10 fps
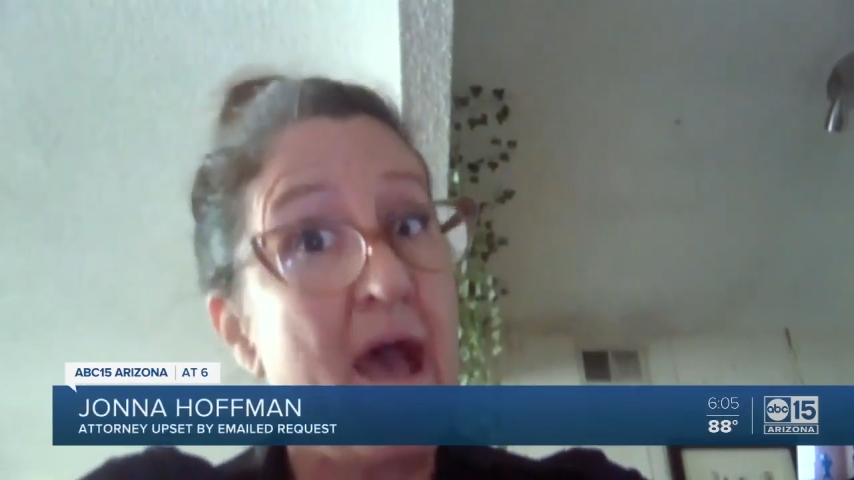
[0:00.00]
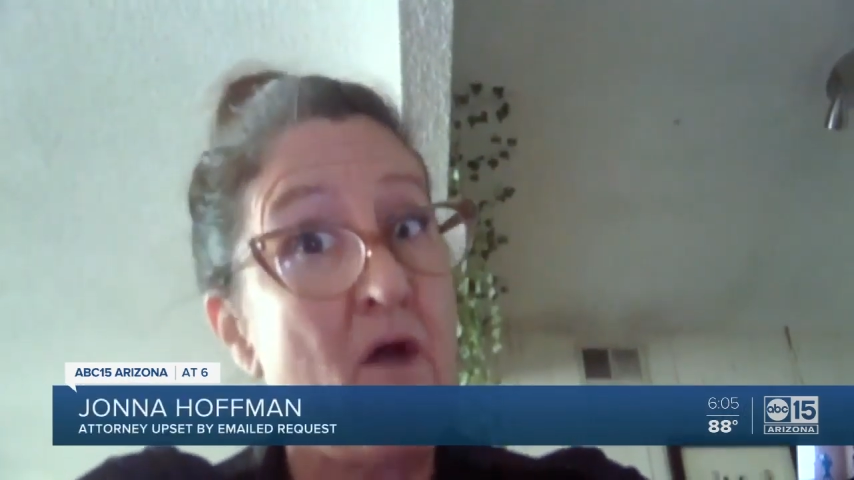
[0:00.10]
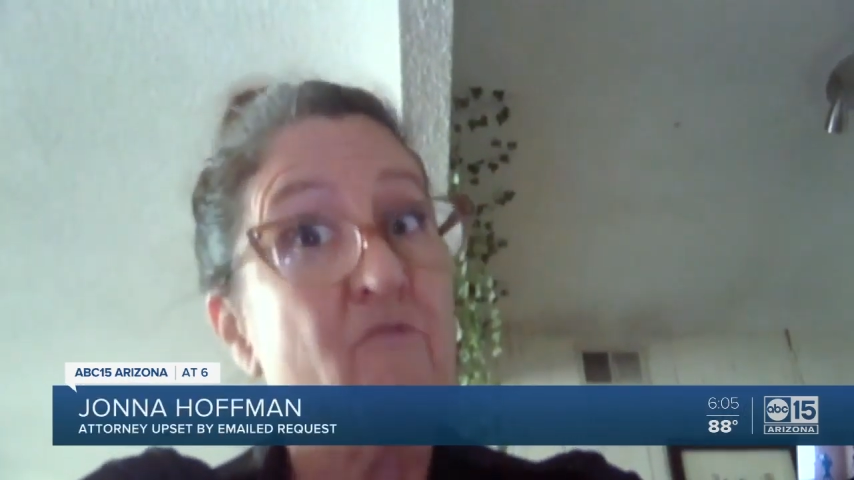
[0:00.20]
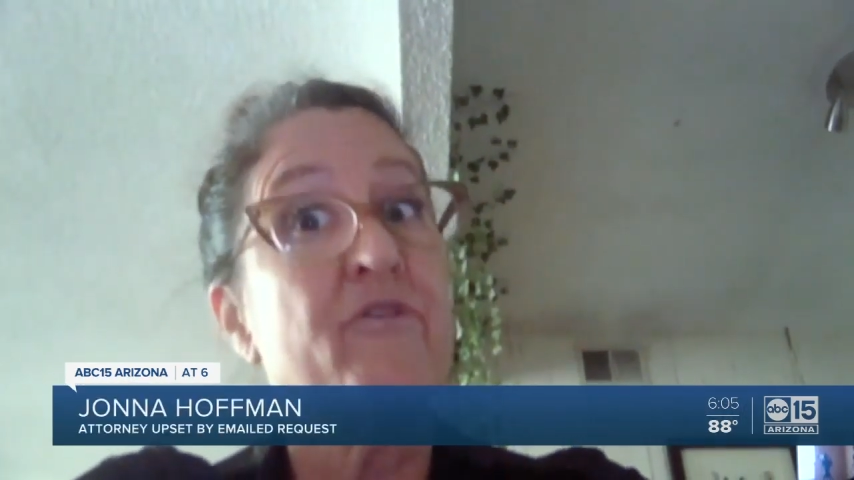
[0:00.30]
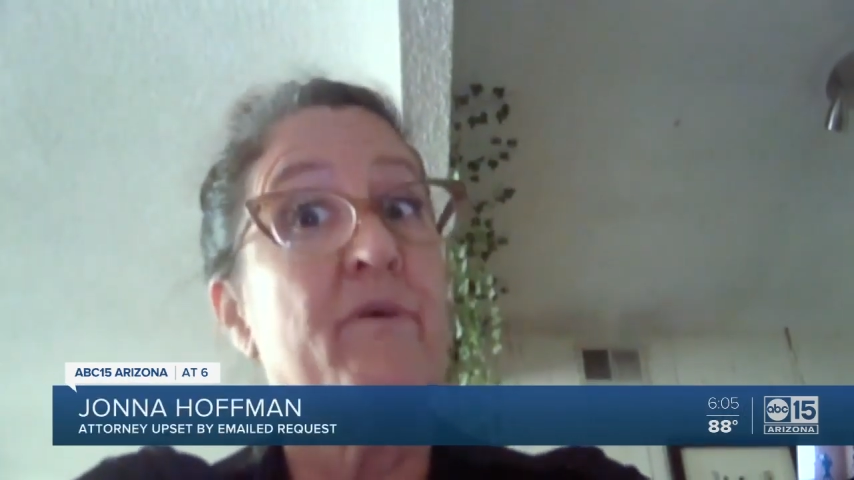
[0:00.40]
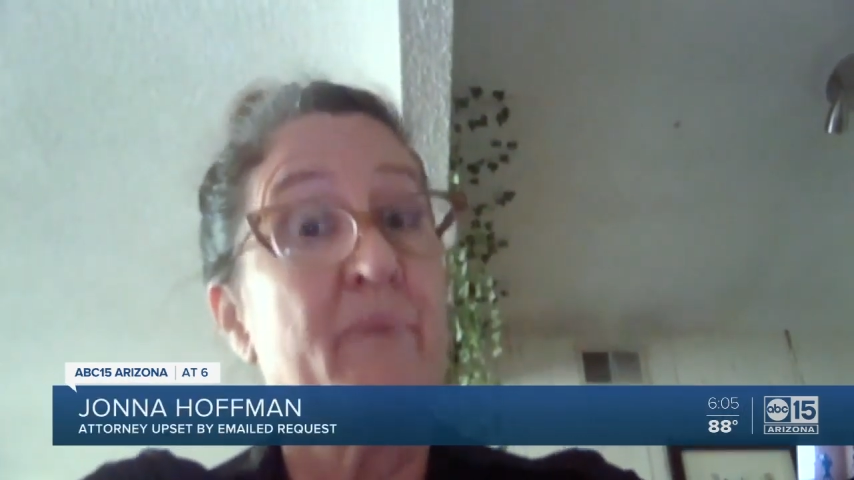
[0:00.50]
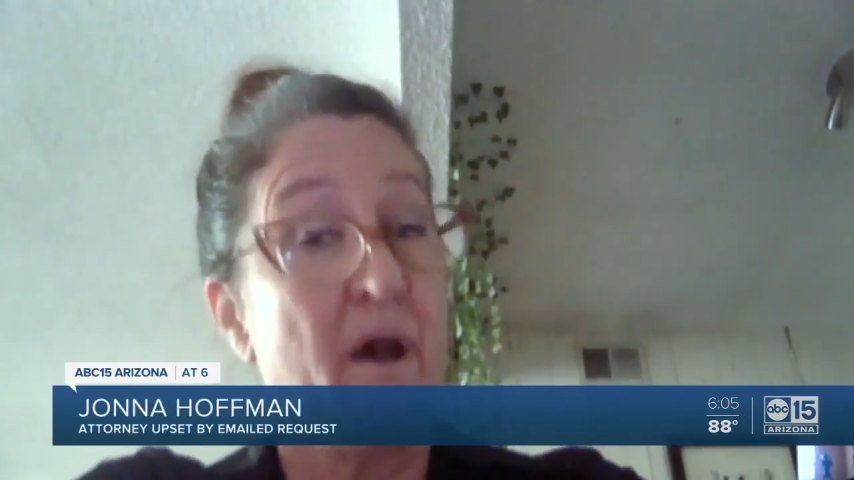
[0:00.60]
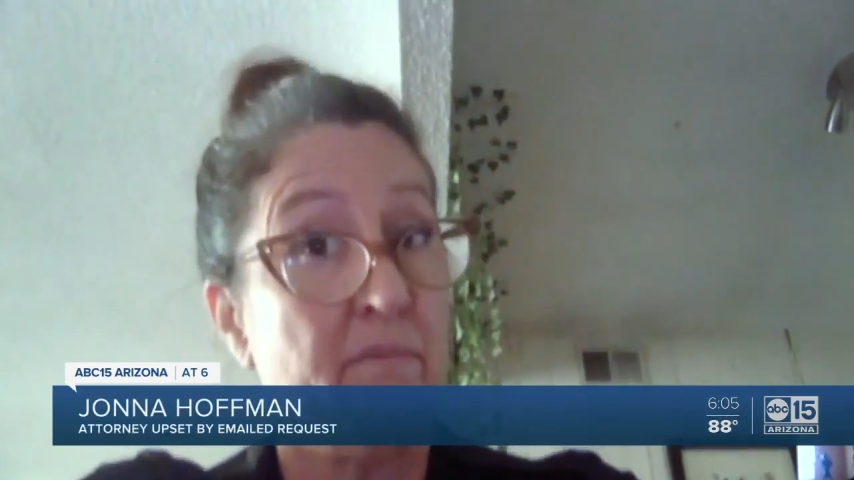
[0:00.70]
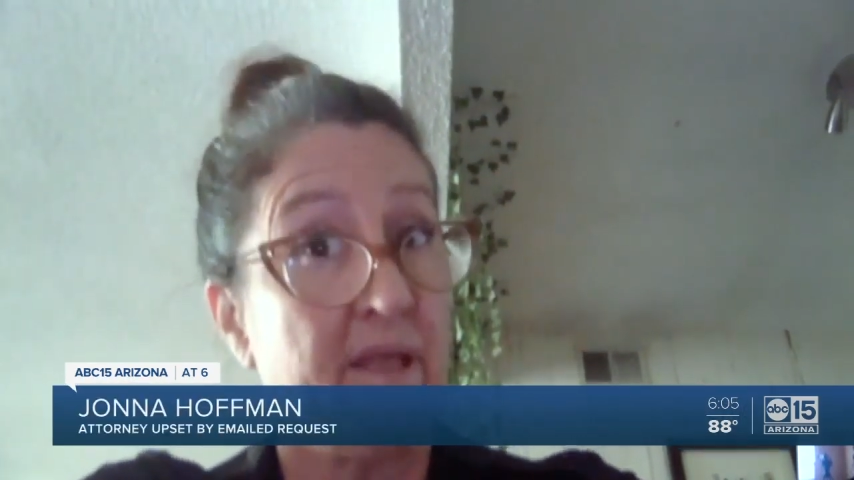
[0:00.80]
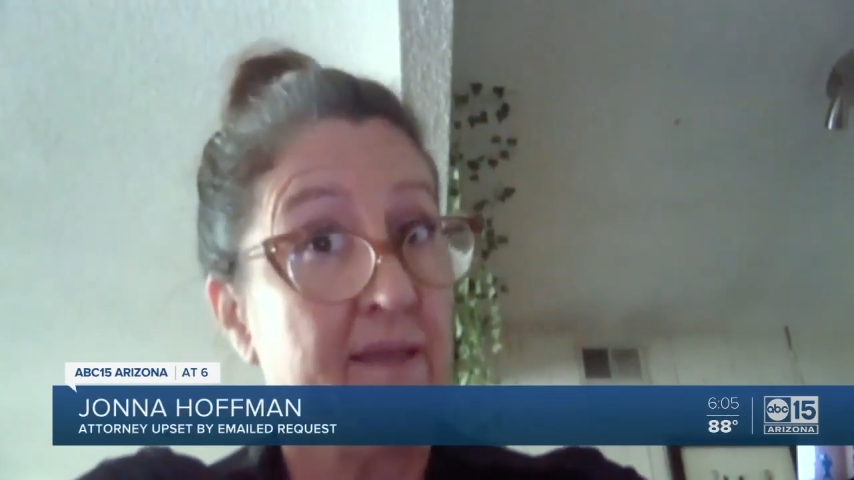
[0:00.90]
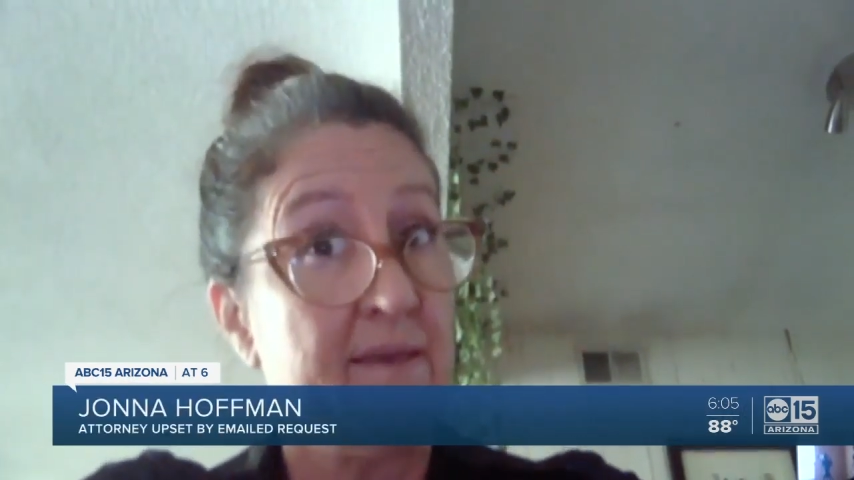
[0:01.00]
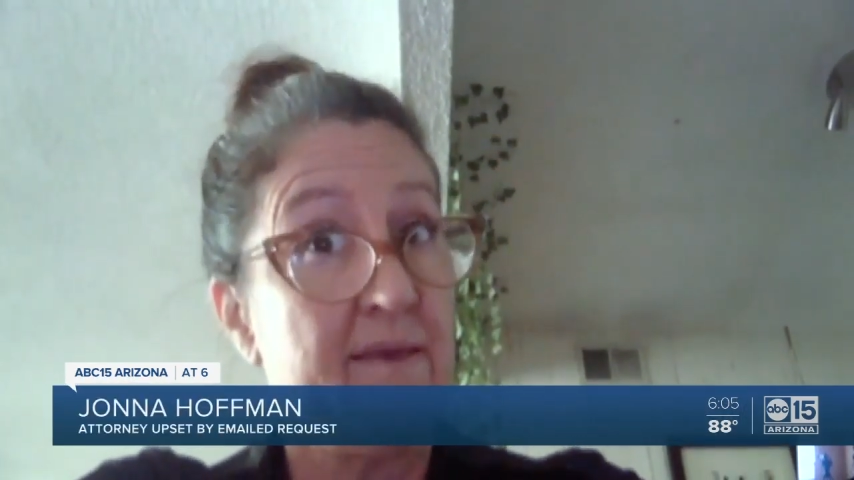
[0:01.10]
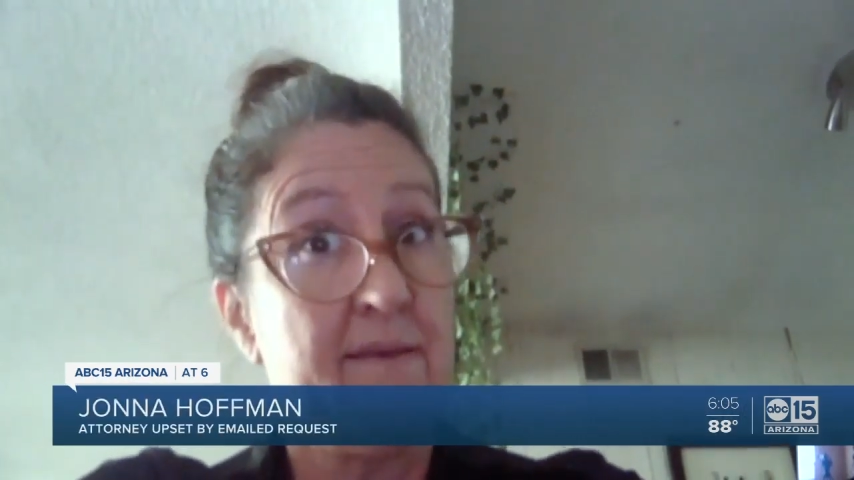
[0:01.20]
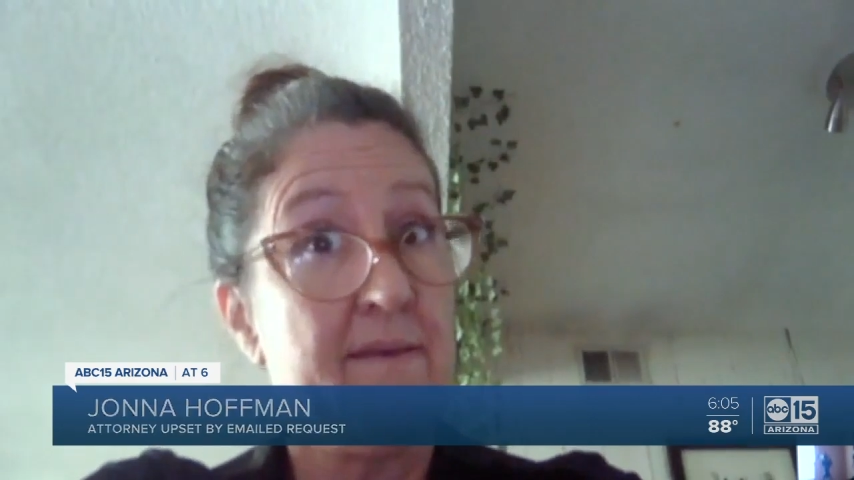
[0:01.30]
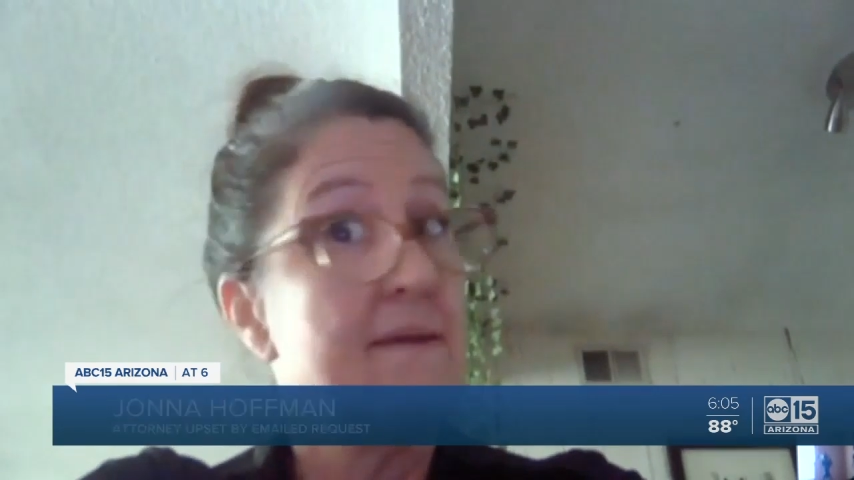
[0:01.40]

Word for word: out for the public.